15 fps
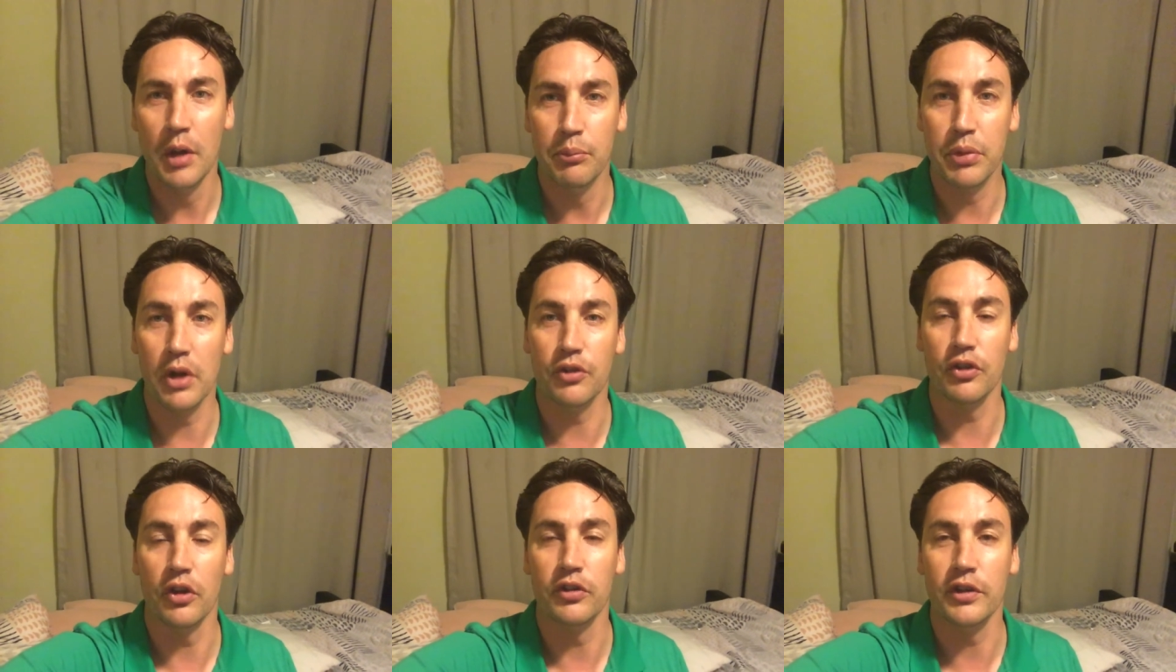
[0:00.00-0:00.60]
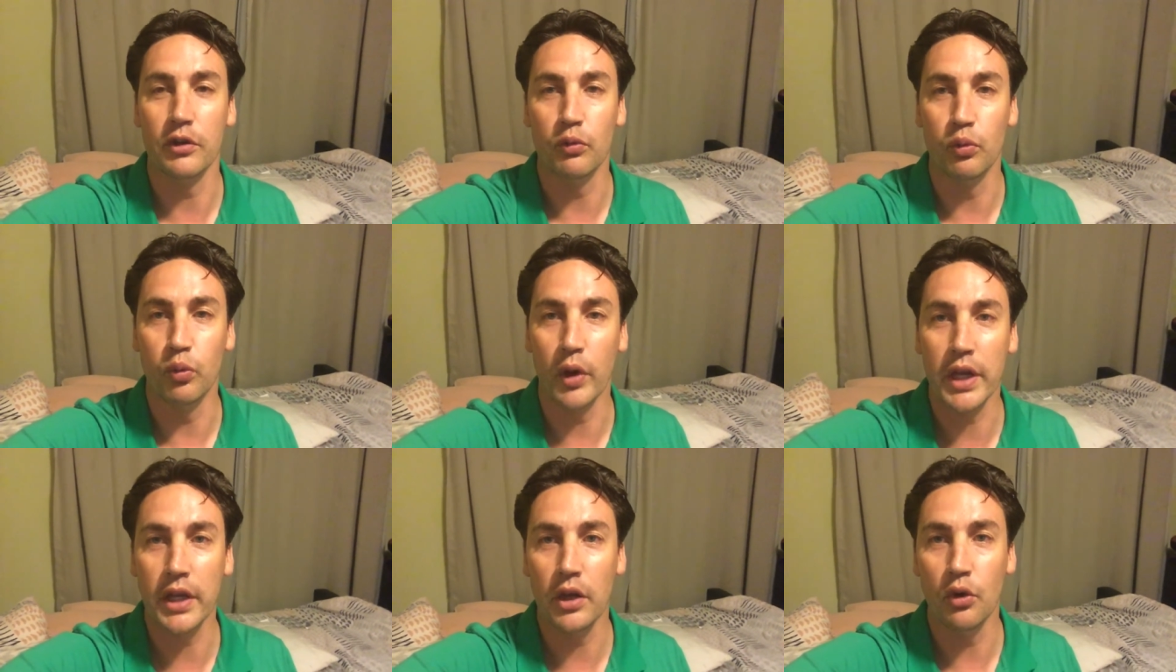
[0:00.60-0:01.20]
But it's on the
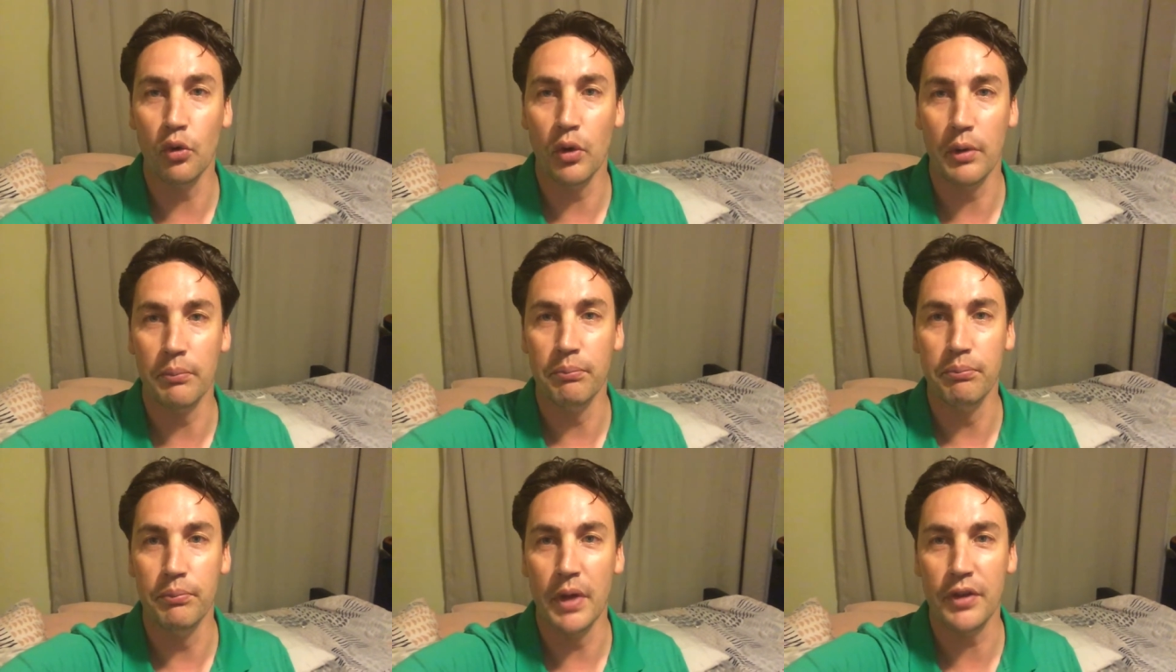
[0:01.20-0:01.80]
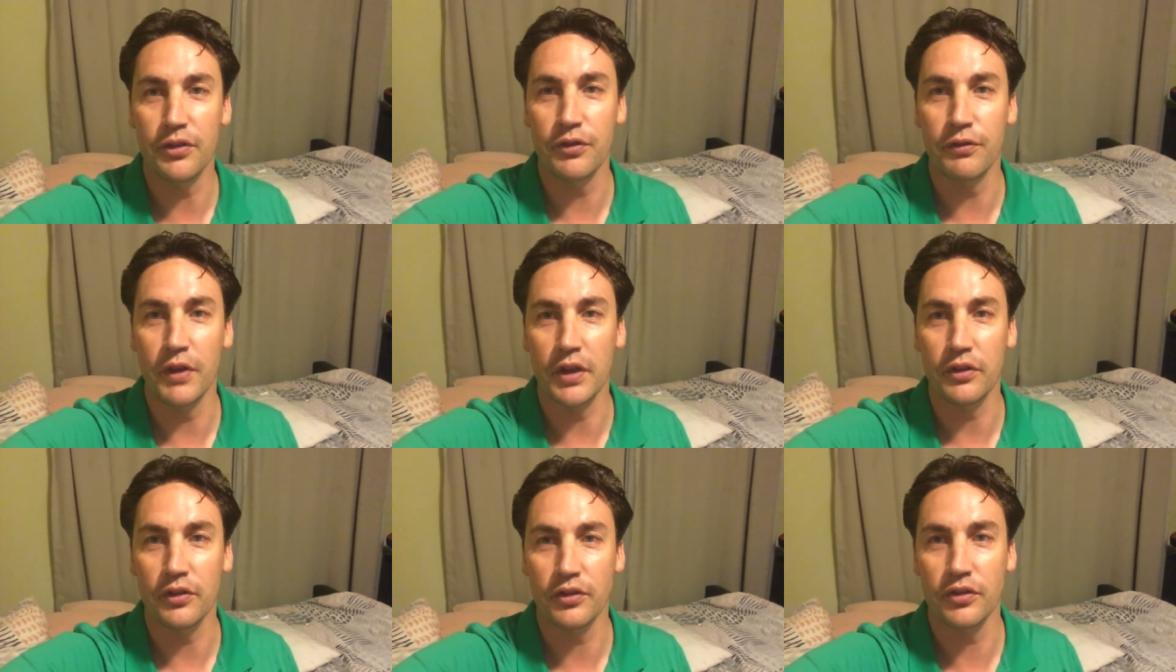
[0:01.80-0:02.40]

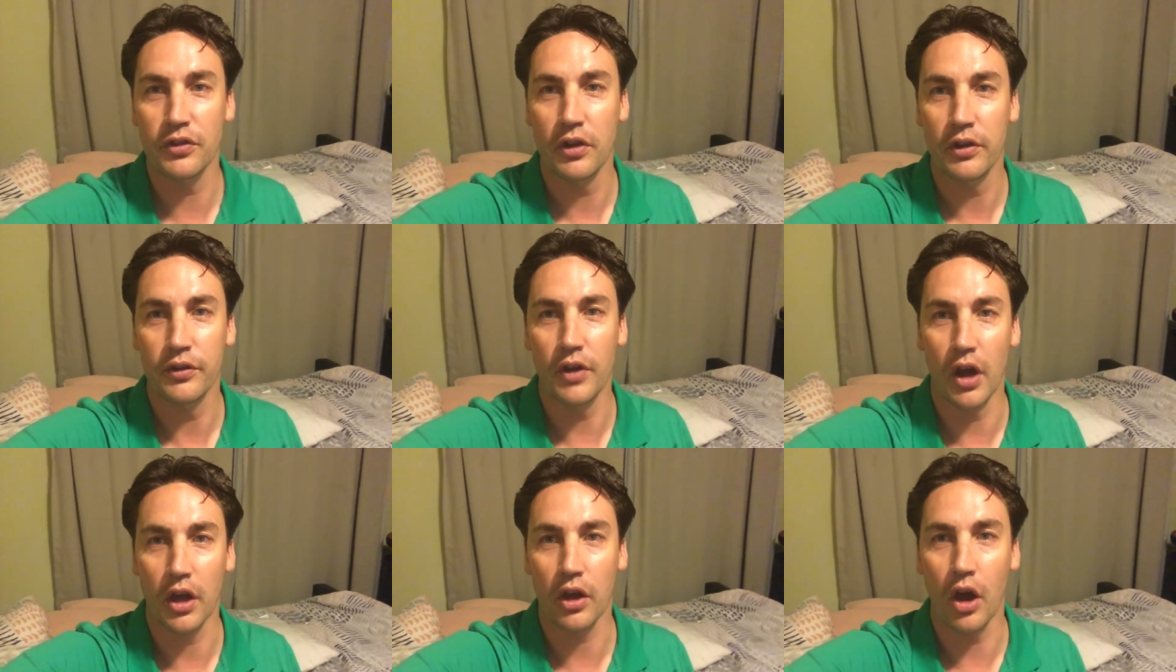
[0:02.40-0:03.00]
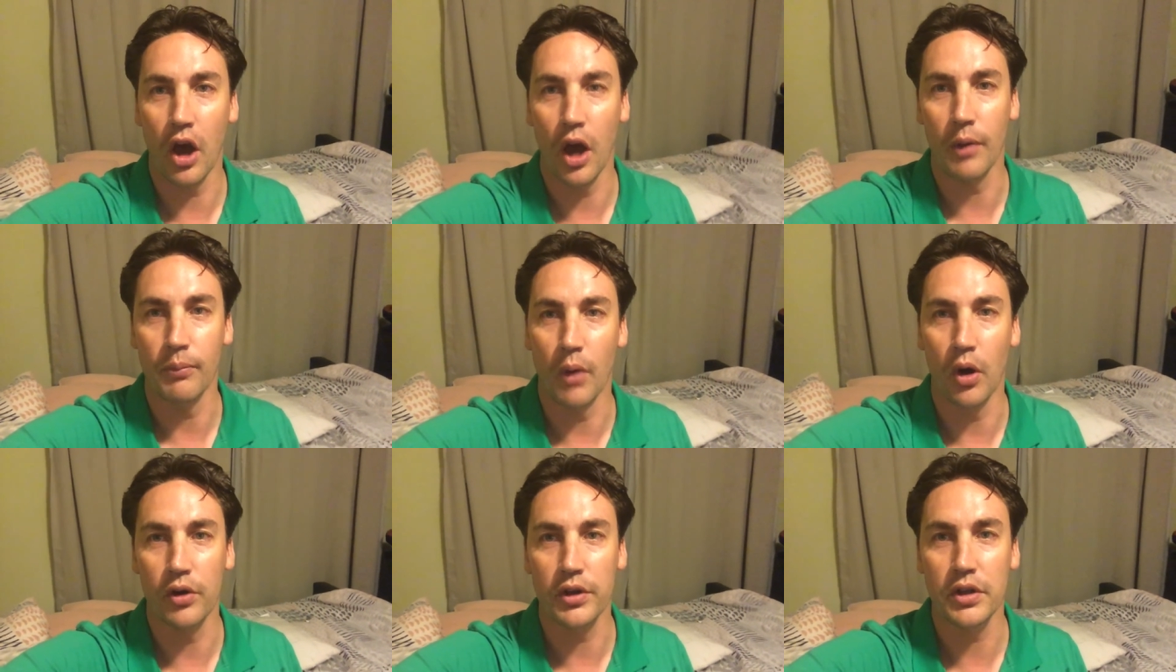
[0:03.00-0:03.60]
RadioMisfits.com.
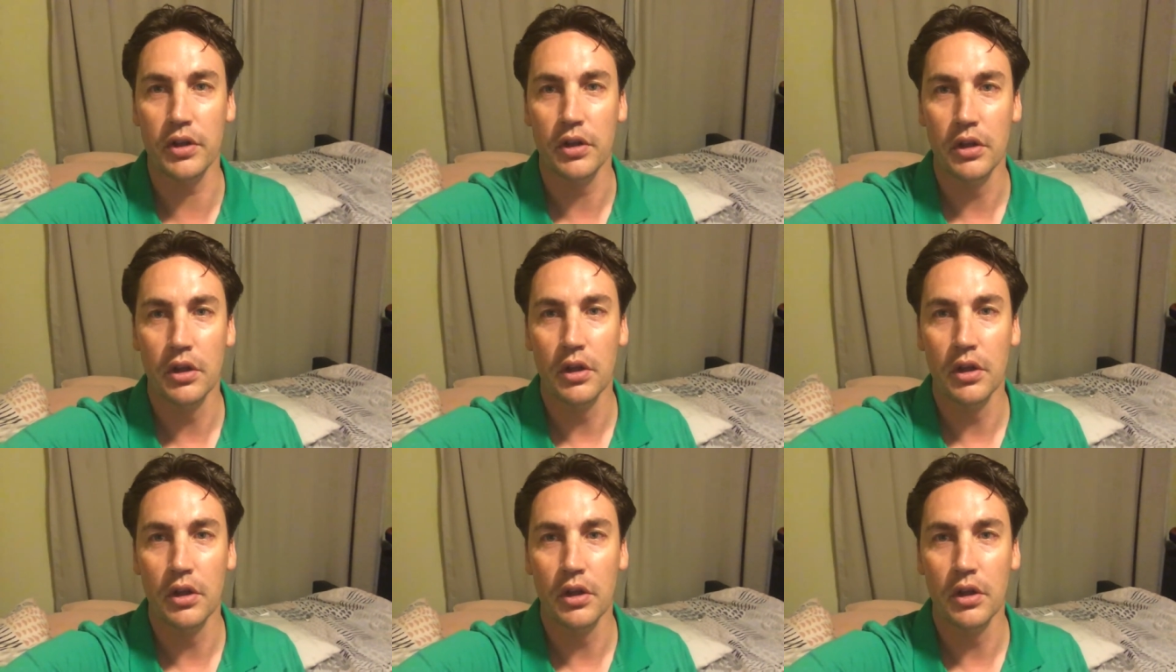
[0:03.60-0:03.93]
Artie